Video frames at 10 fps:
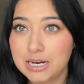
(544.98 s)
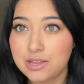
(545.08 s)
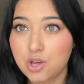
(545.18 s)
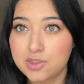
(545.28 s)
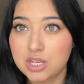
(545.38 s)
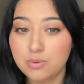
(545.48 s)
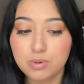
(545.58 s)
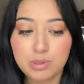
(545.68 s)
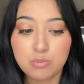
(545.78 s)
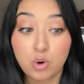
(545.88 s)
I thought that it would
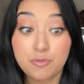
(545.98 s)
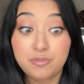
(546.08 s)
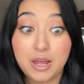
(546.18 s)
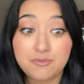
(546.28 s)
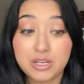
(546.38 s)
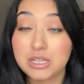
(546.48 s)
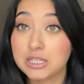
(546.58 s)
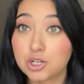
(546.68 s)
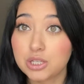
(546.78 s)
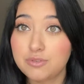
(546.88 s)
be more fluffy and
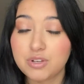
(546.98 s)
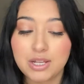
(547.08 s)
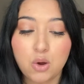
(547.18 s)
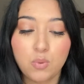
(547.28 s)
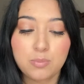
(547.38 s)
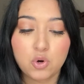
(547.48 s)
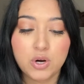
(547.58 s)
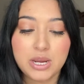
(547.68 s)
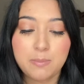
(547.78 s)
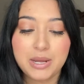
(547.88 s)
literally feel like whipped
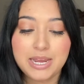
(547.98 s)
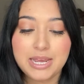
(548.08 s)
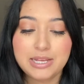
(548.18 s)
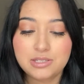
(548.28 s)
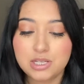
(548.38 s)
cream, but it is a